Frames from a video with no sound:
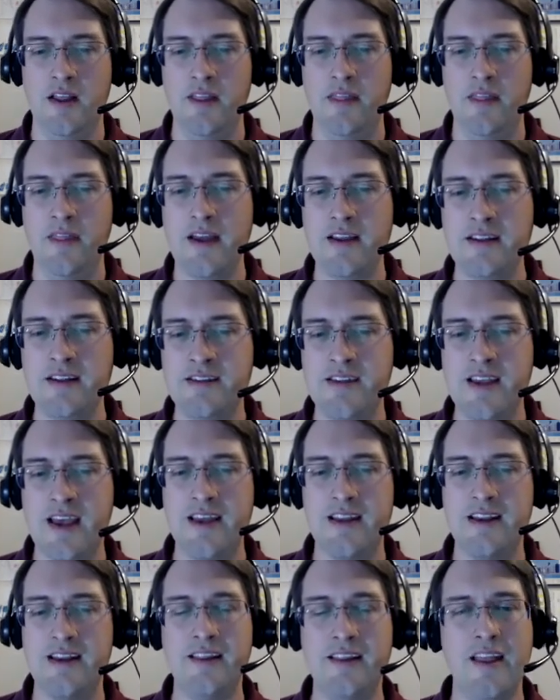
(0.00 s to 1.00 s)
That
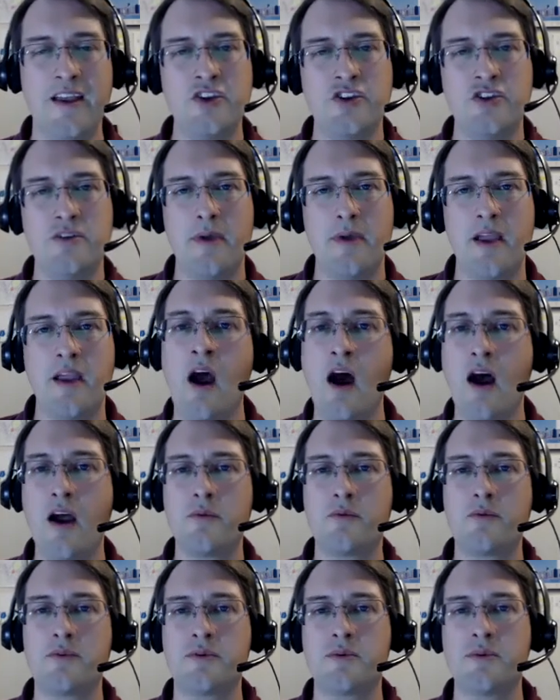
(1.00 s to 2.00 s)
said, election by
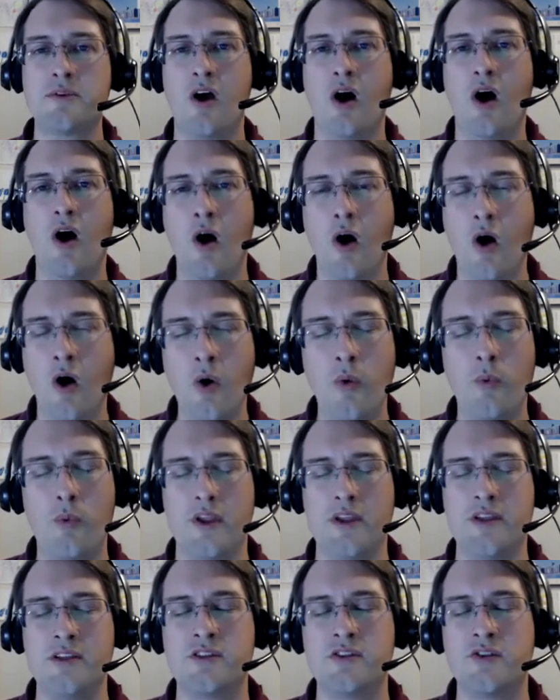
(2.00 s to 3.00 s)
Congress was
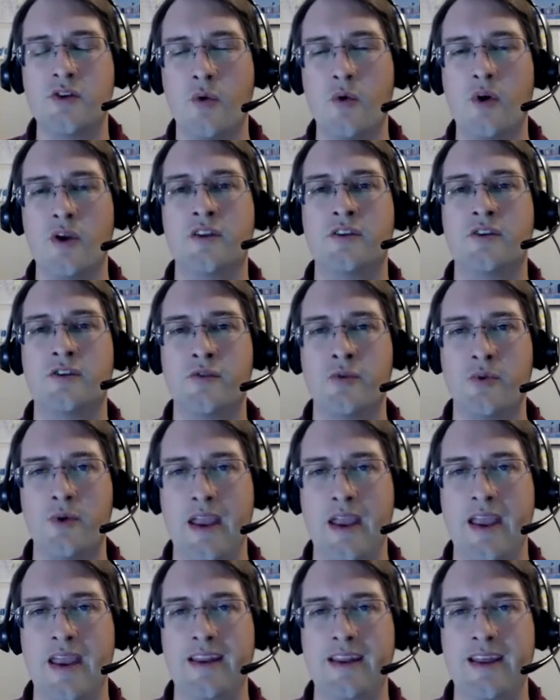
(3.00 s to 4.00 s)
always going to
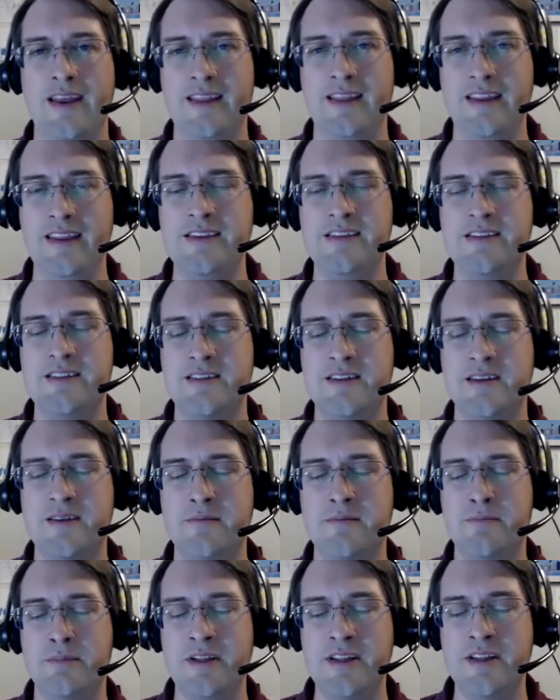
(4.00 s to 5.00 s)
create at least
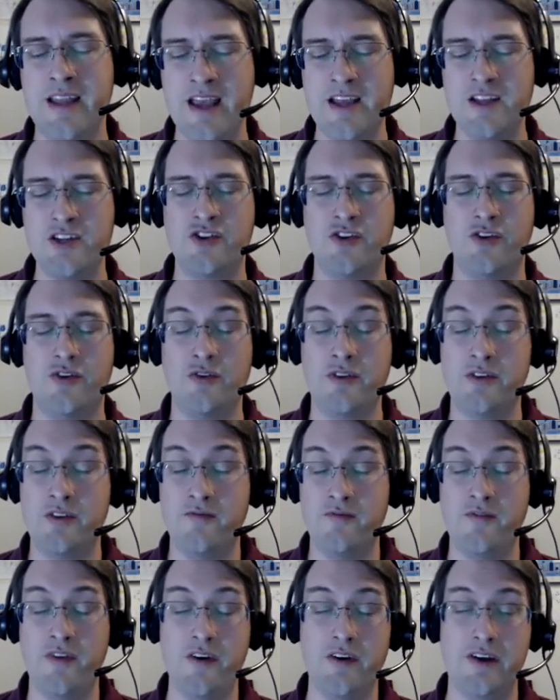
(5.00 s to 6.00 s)
potential, or at the
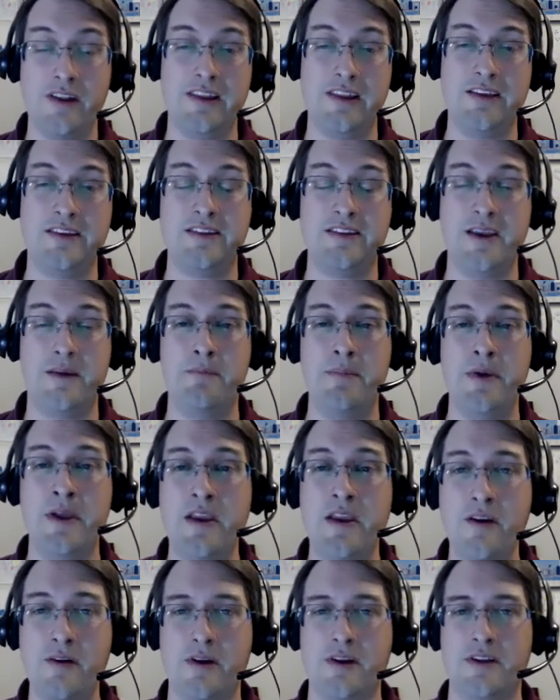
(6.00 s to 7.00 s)
very least, the
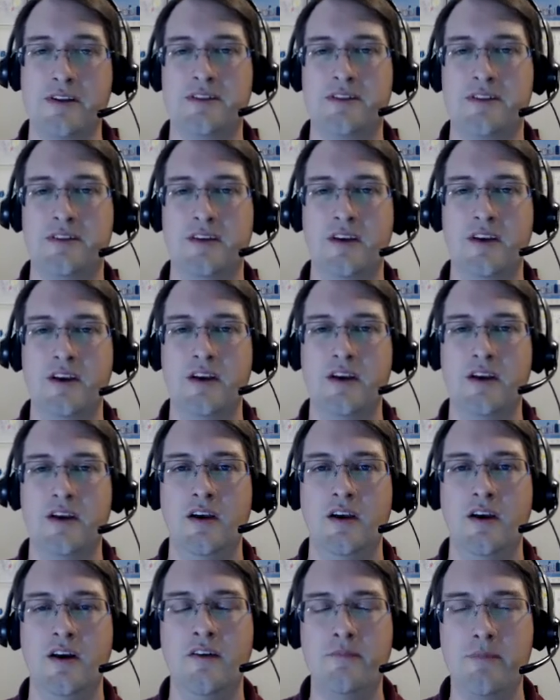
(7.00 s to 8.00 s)
appearance
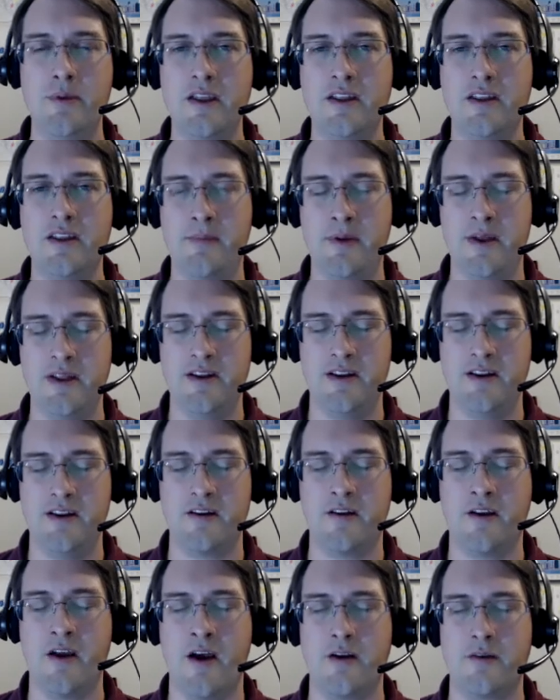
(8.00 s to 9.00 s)
of being dependent
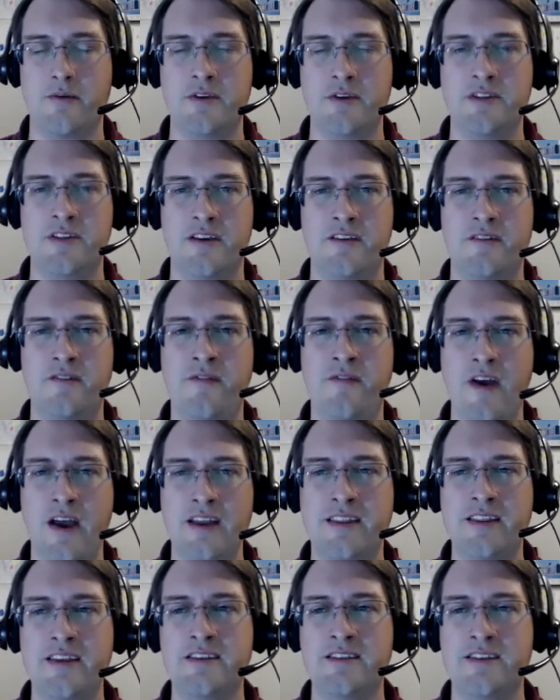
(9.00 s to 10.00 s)
on Congress, that in
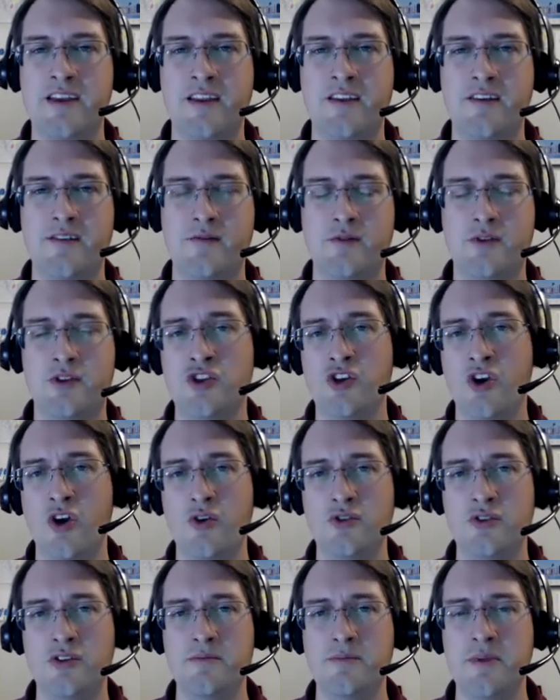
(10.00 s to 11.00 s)
fact the executive was
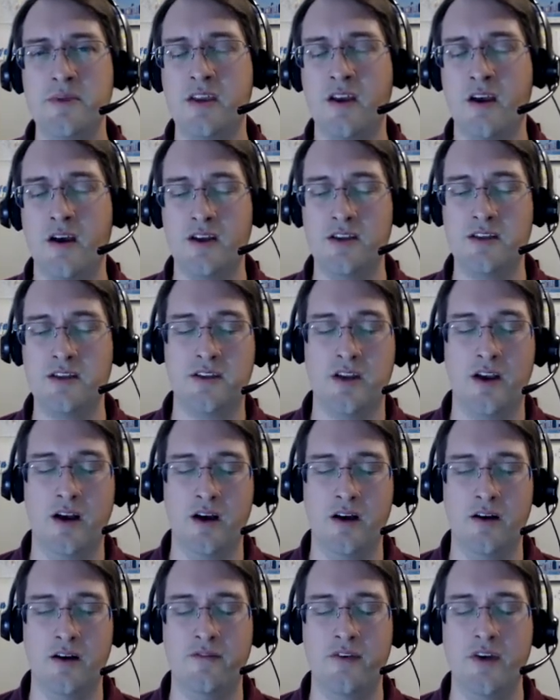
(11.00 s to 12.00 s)
chosen because
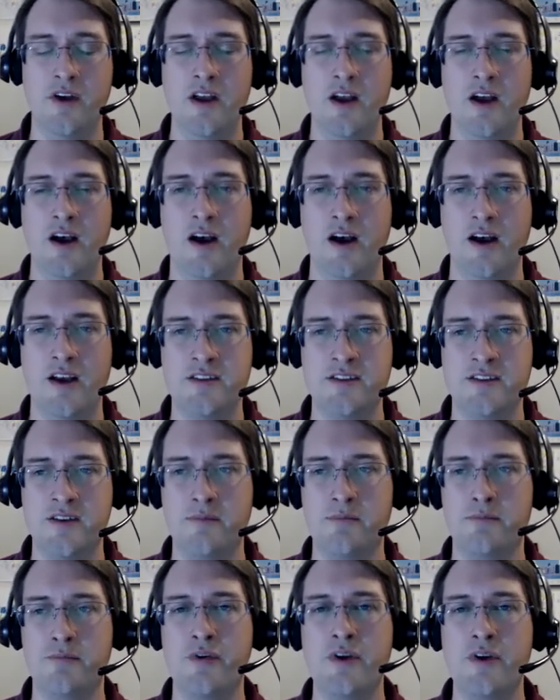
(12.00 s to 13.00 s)
of
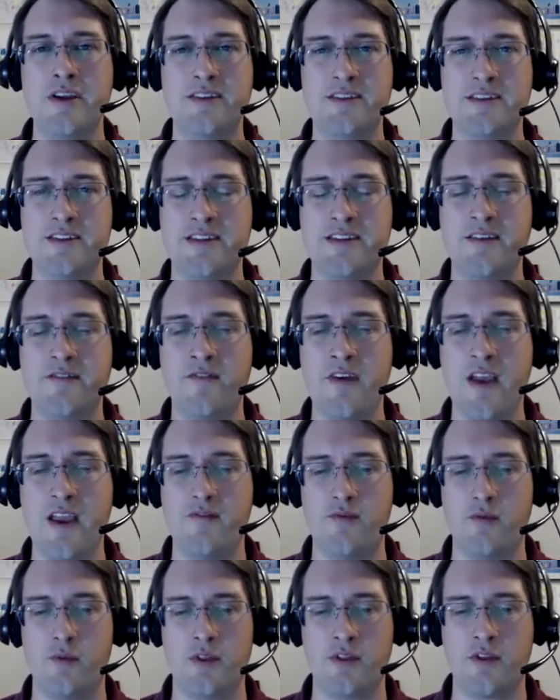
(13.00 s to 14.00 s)
some pre-existing
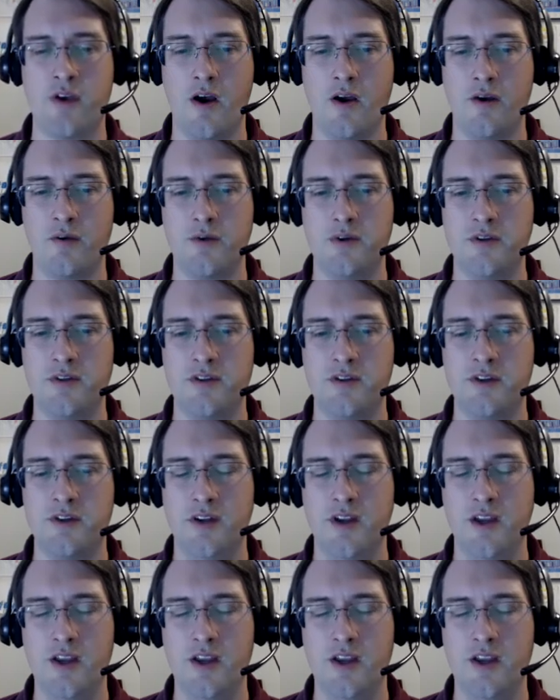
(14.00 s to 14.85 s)
favor with Congress.